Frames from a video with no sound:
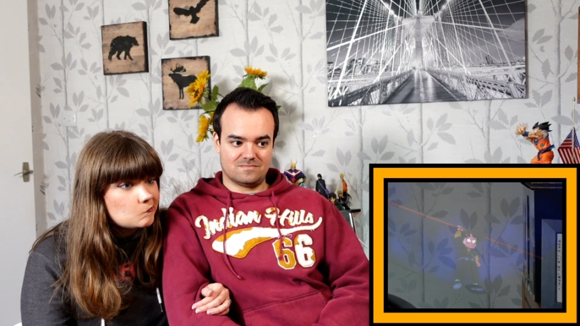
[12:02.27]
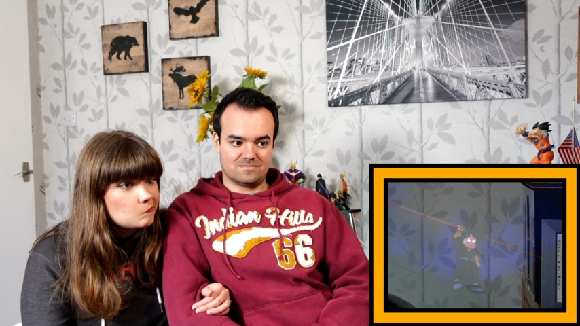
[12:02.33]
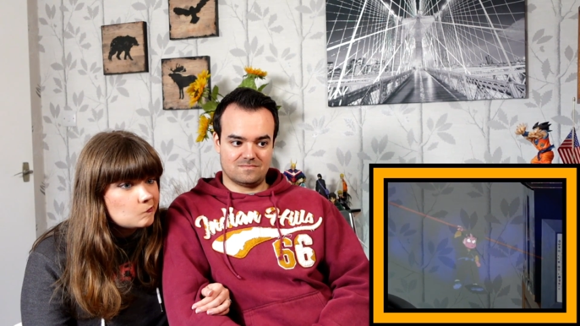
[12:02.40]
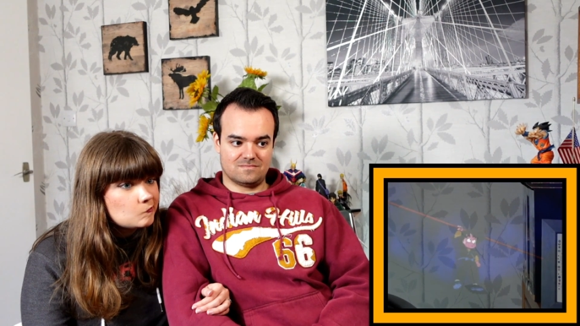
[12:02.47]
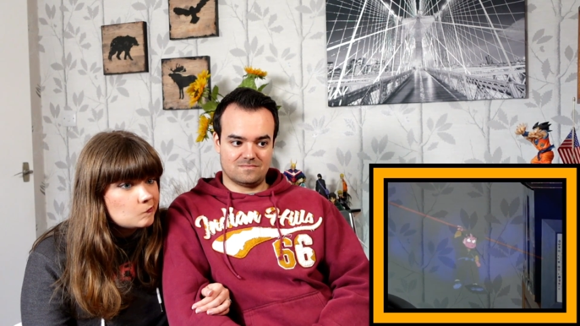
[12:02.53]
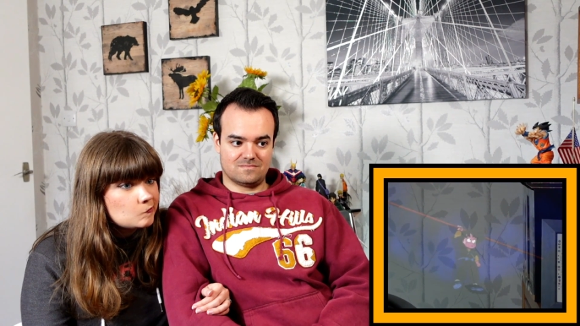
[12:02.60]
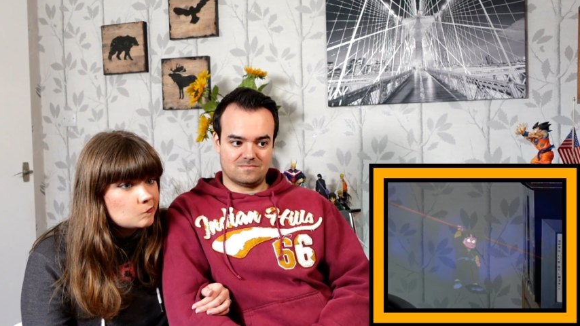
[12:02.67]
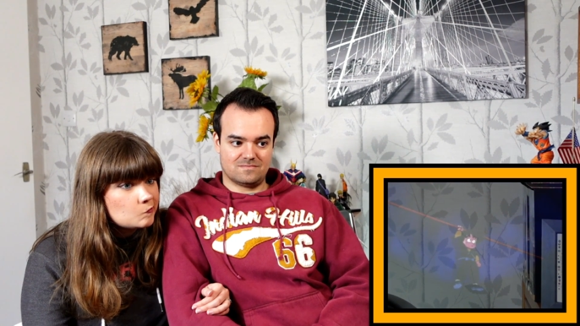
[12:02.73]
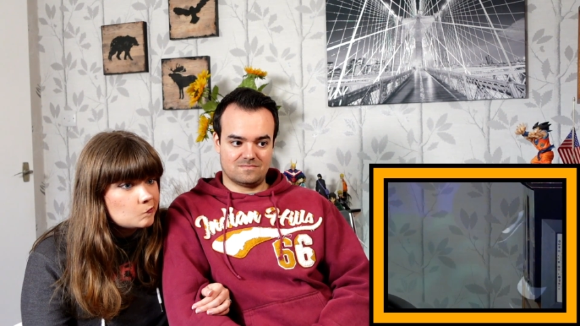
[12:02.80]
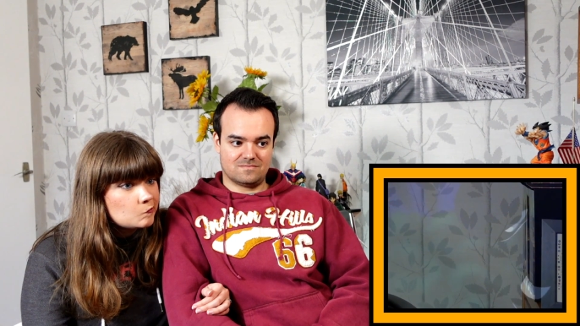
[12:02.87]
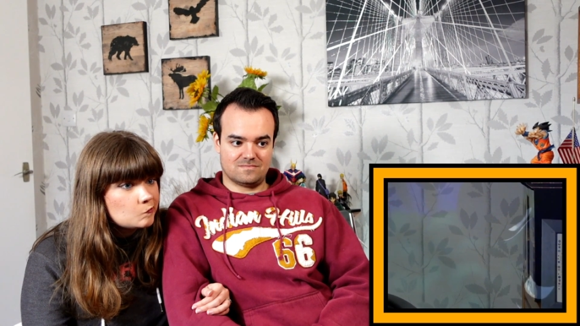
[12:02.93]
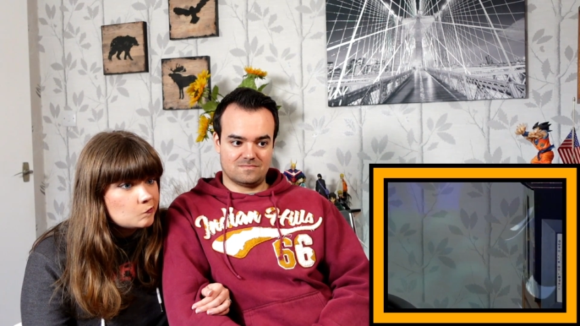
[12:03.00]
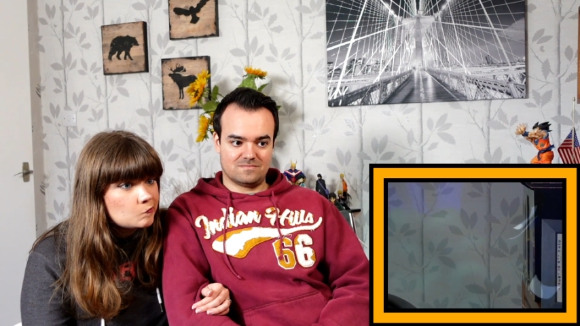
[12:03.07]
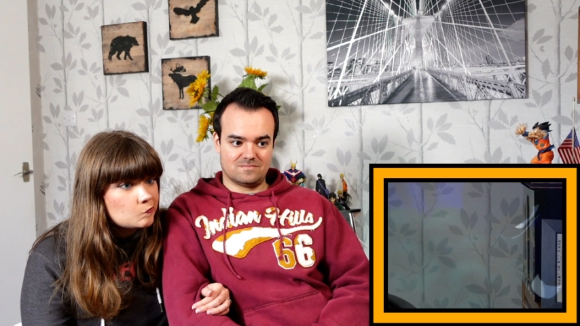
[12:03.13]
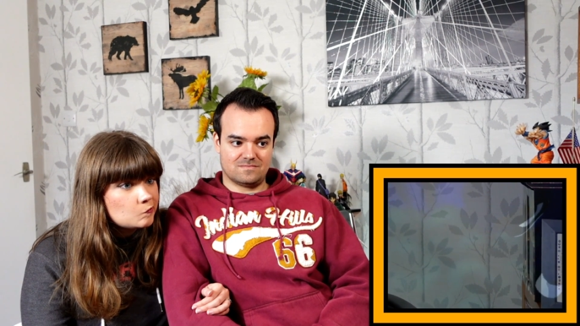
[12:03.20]

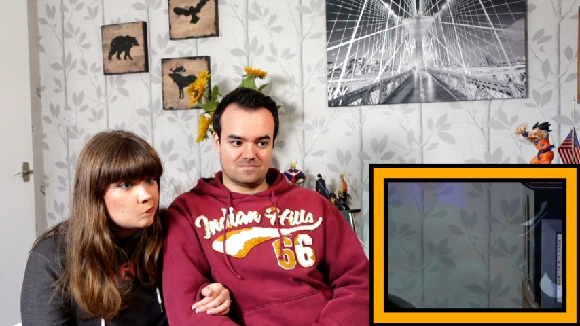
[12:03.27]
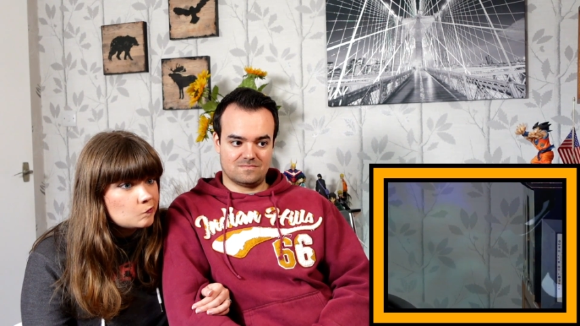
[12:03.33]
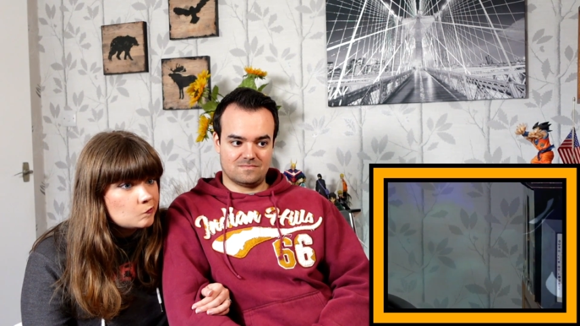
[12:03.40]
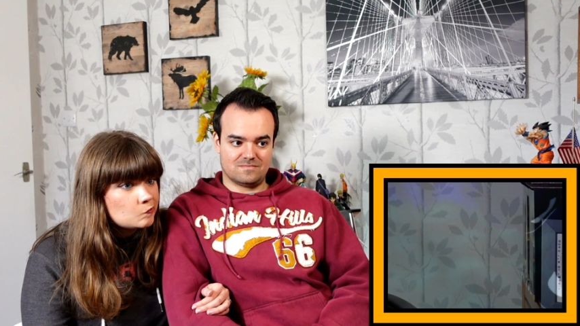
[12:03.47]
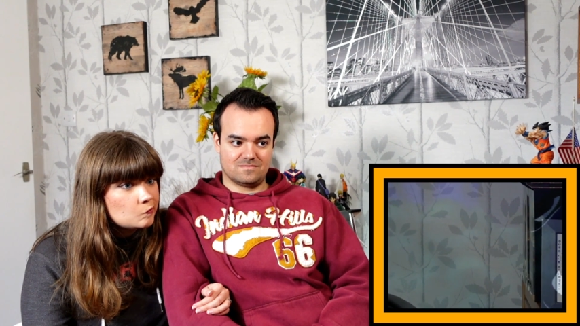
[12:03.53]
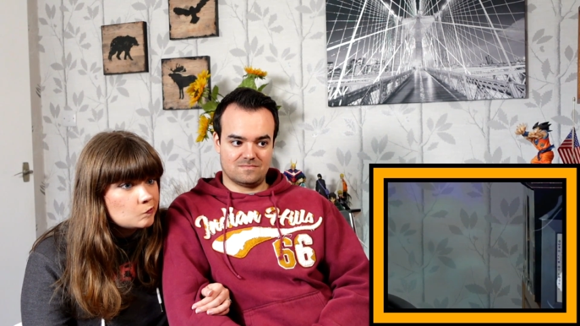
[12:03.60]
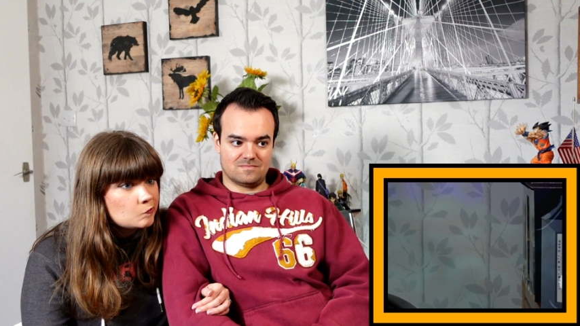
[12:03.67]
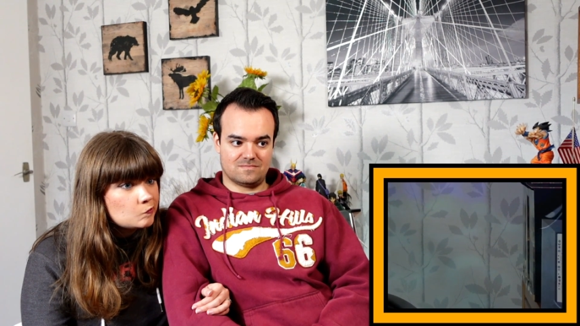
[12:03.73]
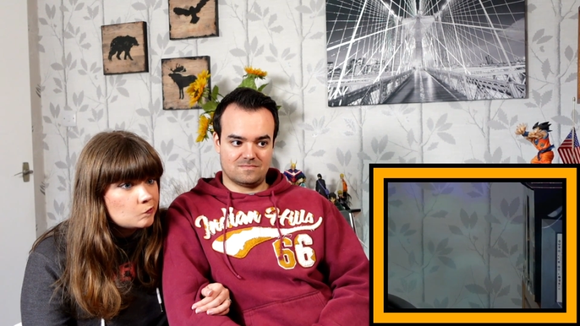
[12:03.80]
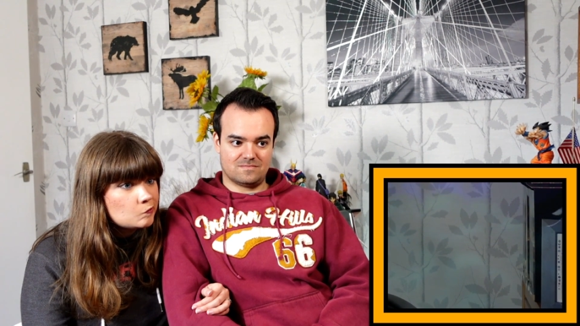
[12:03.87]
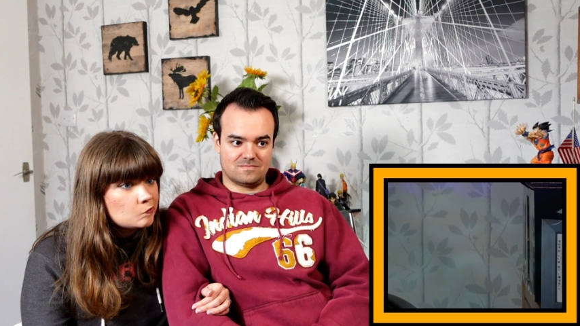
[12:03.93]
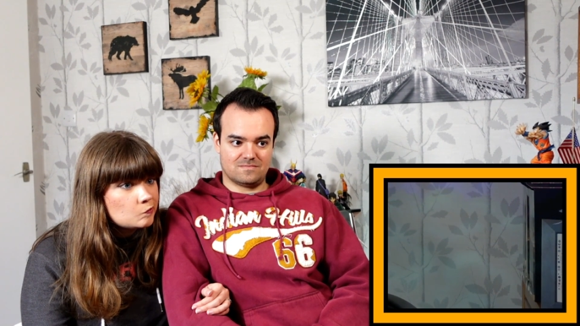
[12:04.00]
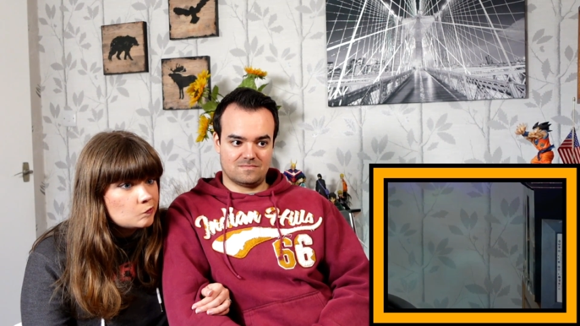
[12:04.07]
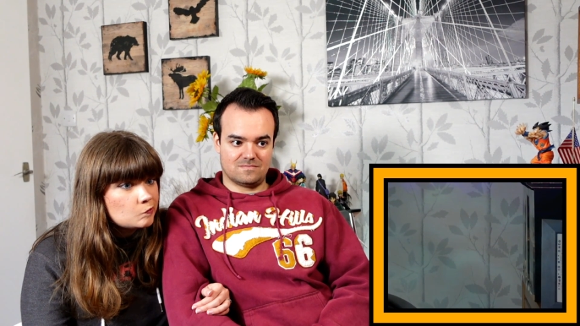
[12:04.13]
(no one is talking)